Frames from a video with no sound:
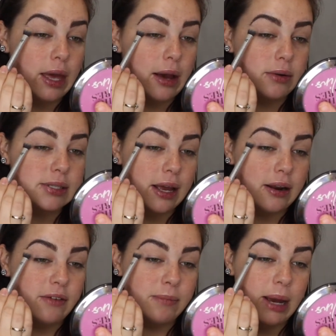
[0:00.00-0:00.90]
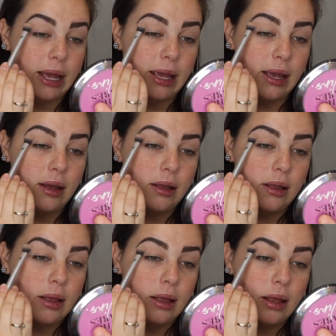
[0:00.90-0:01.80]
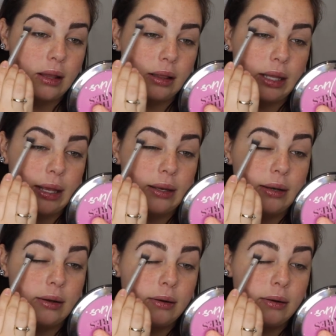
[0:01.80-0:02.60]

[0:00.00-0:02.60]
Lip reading: outside of my lid.